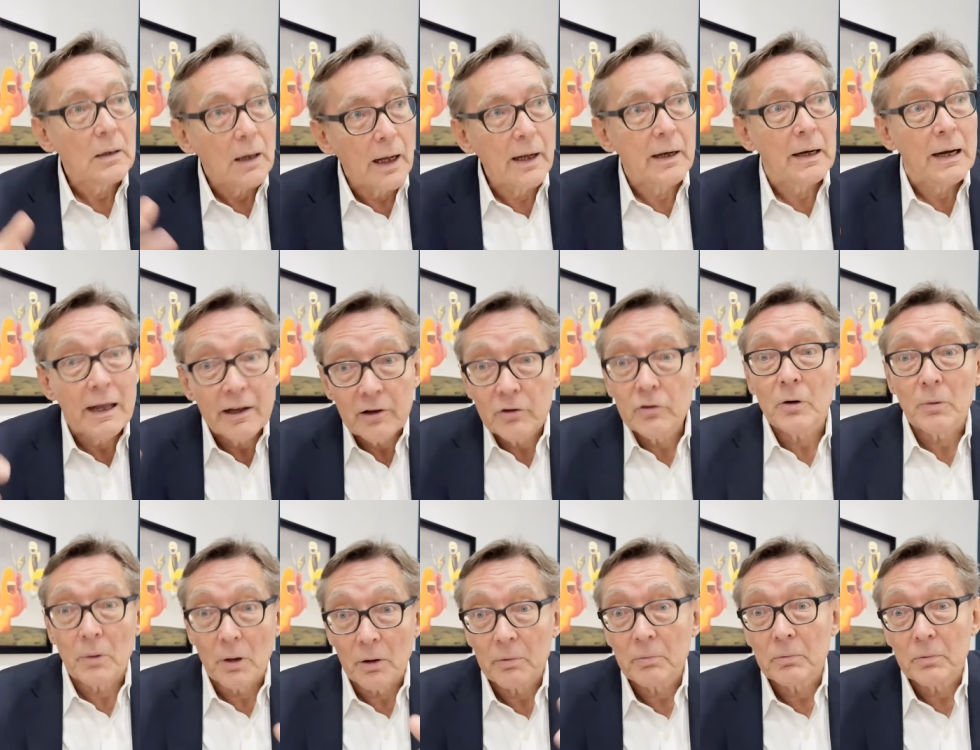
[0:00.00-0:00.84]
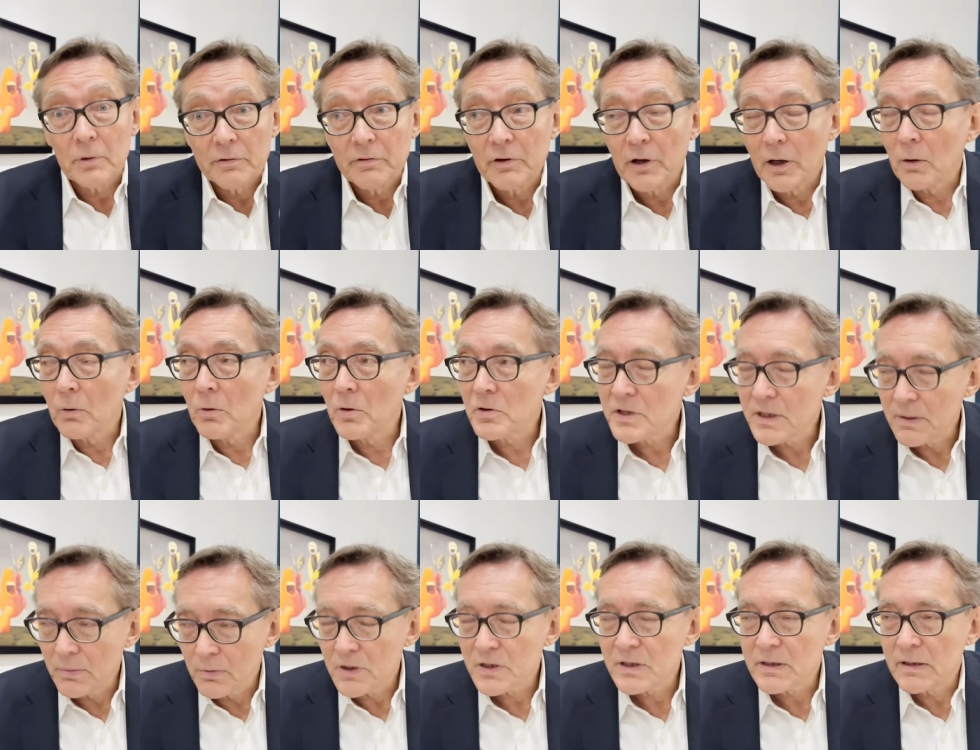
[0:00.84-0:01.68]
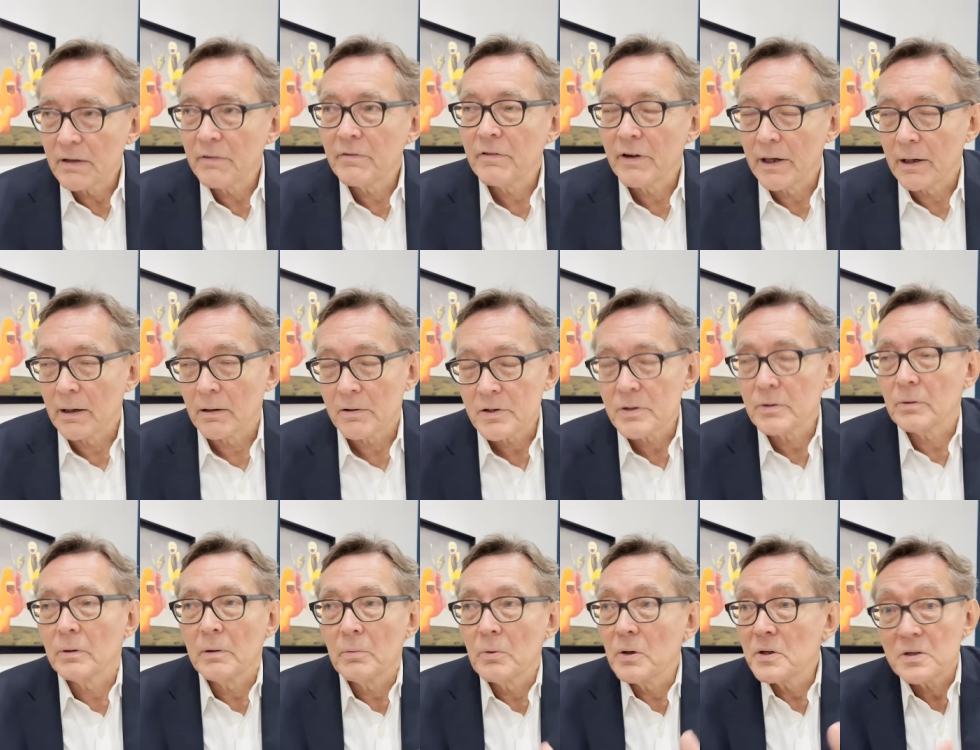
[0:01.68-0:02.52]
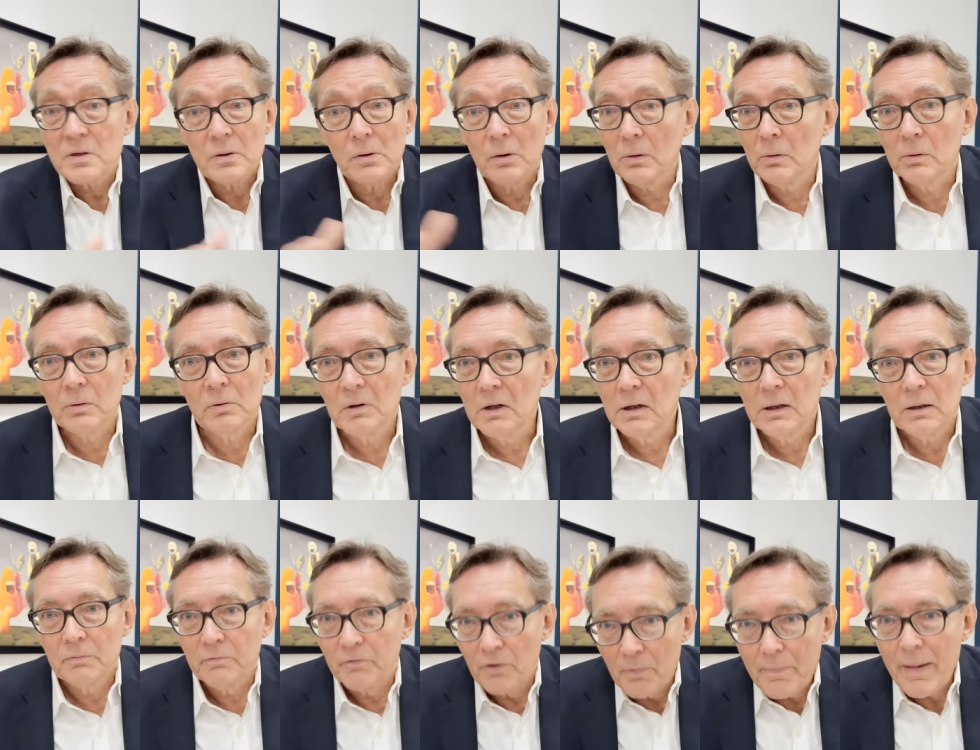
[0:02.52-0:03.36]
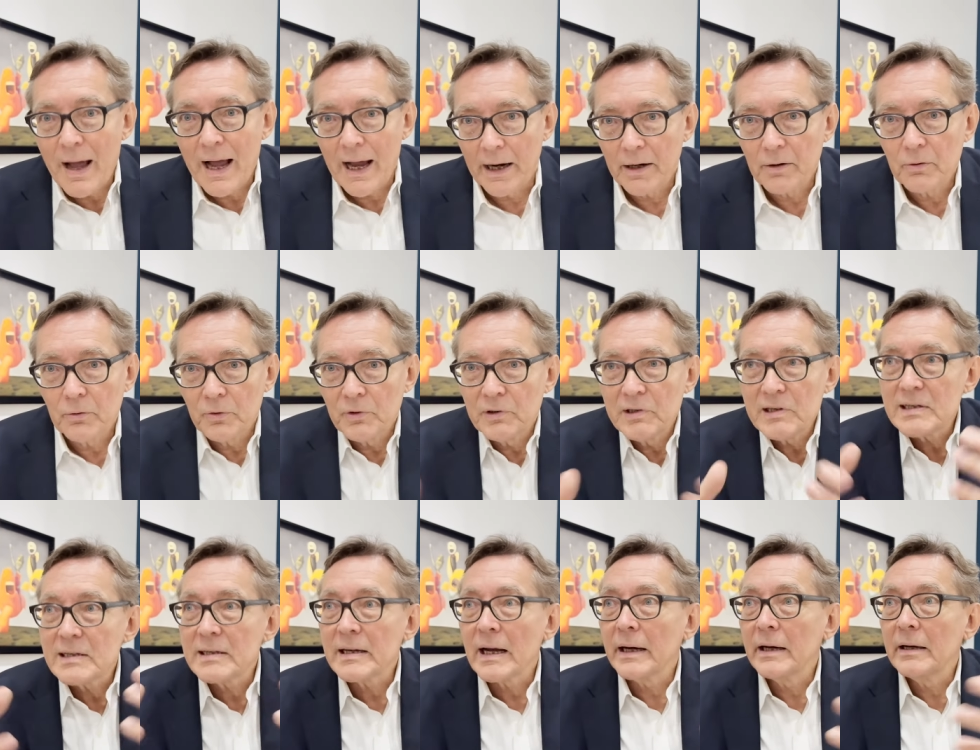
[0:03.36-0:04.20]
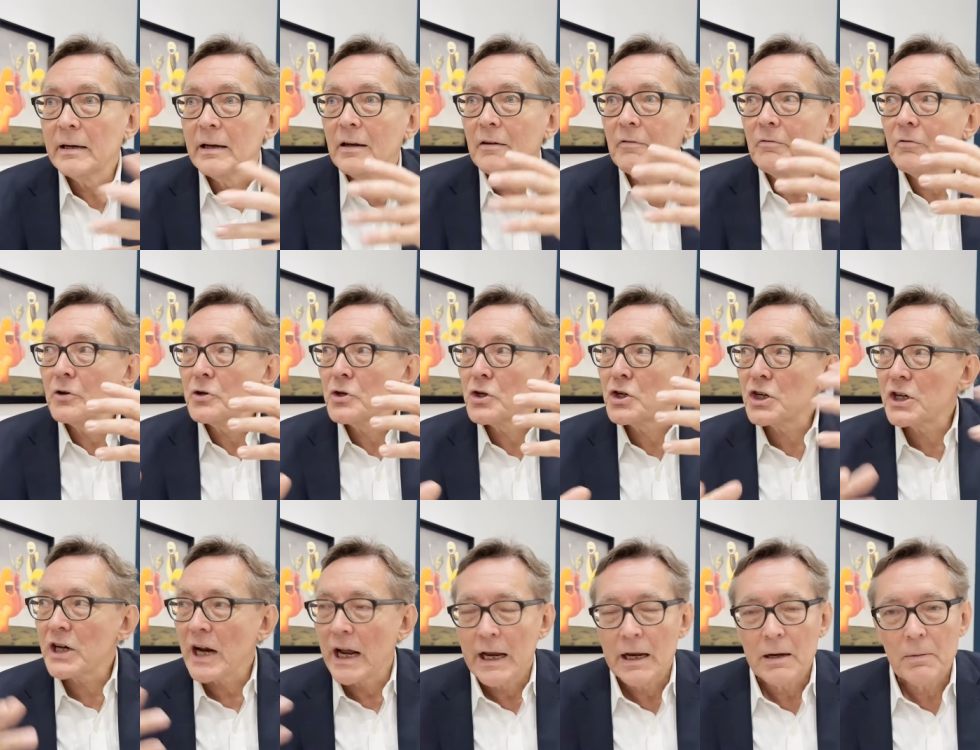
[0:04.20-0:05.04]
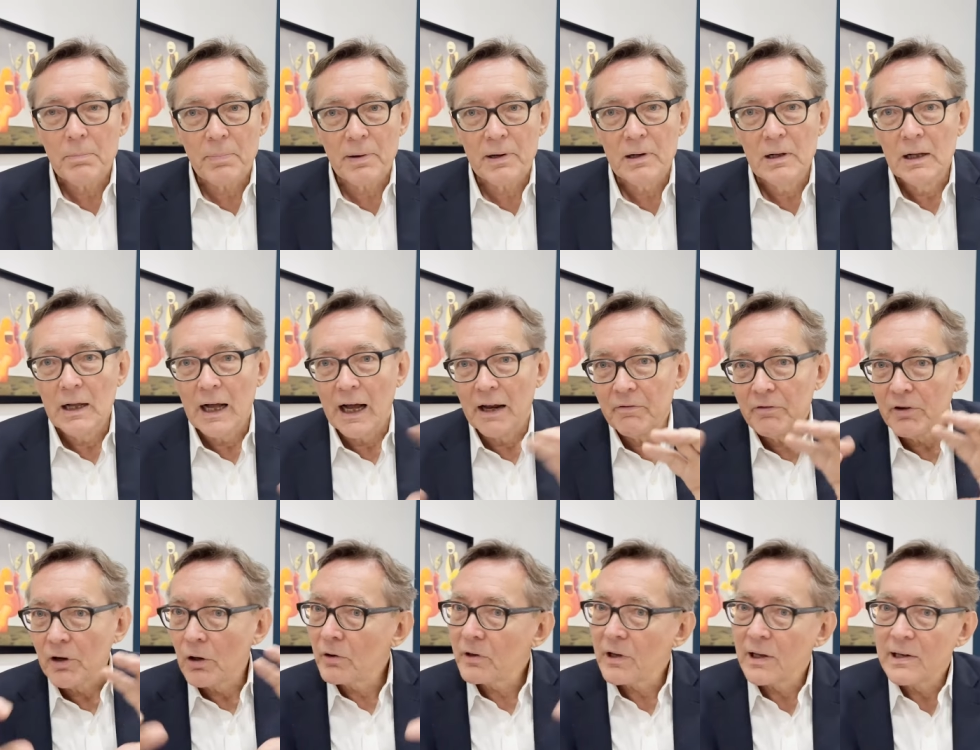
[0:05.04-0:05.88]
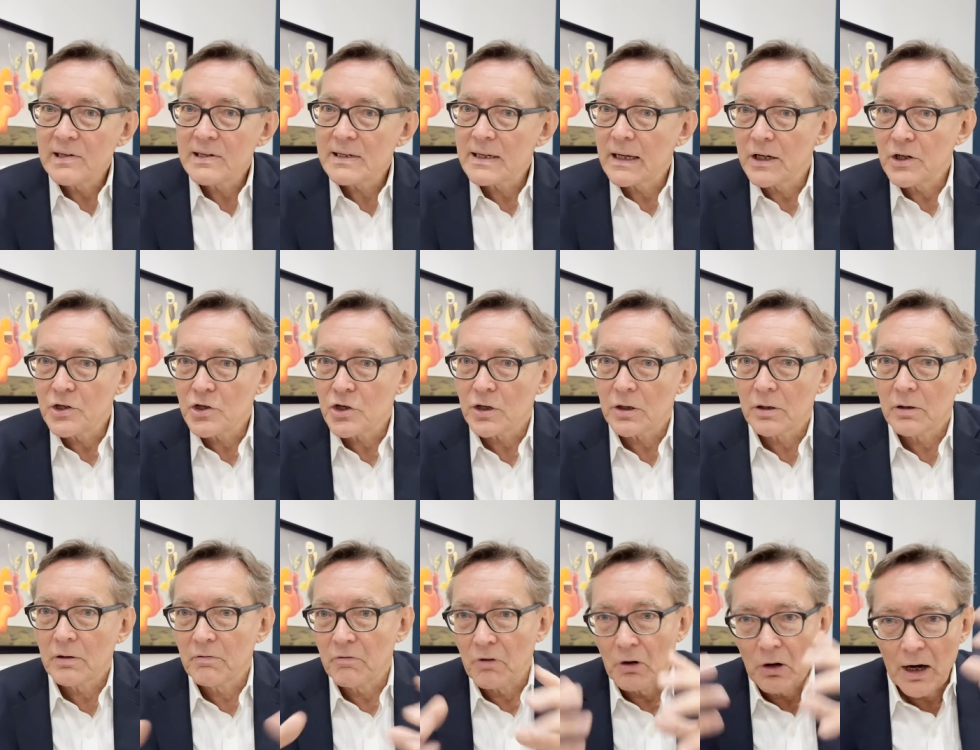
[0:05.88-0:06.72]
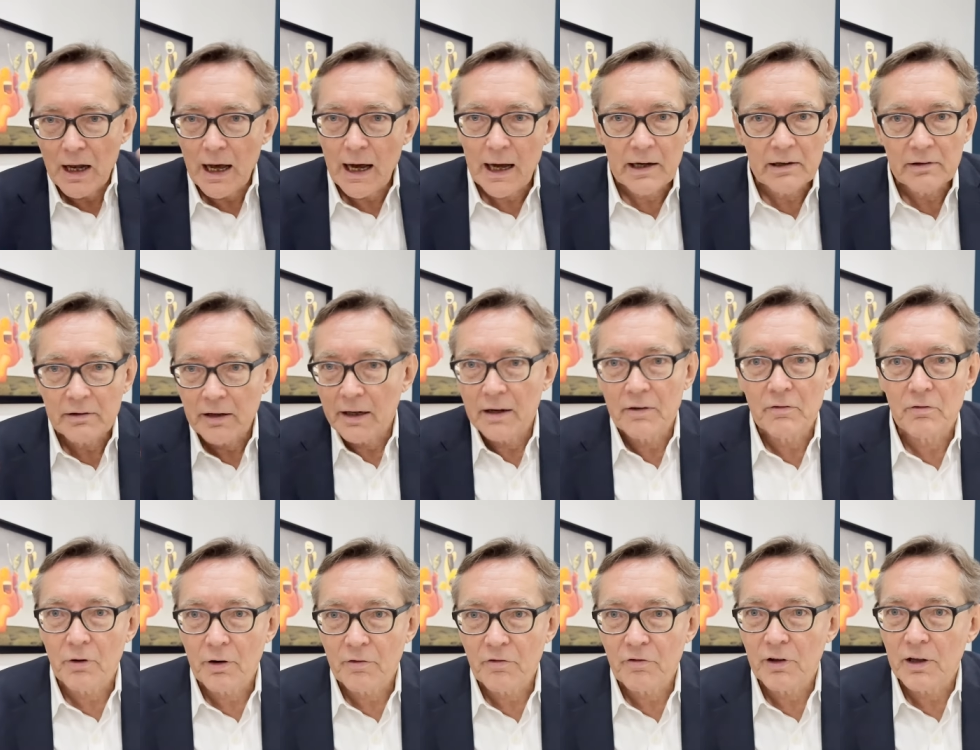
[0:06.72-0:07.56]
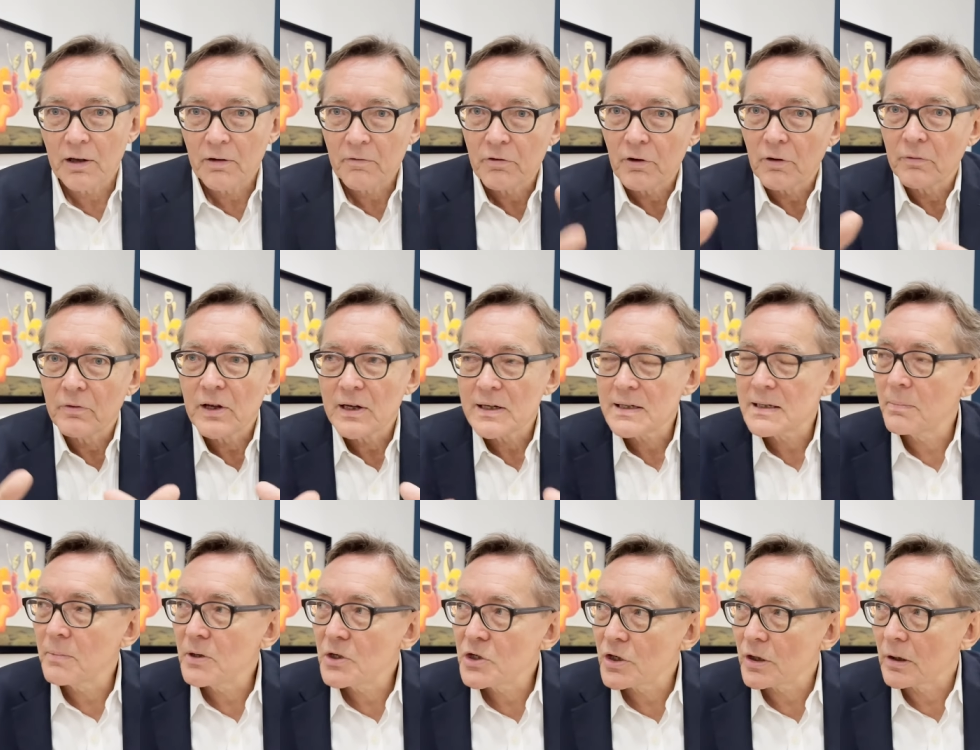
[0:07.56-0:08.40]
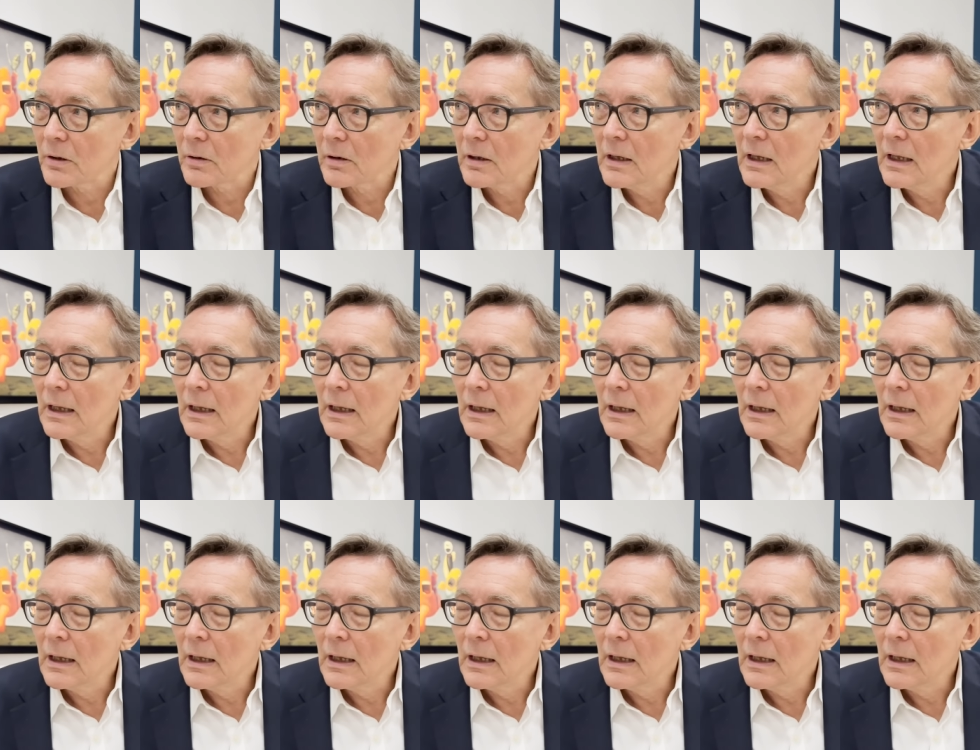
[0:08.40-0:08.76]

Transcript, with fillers: And later on with Eros, he was still there. So he was all the man who decided the shape and the organization, the light and everything for the exhibition.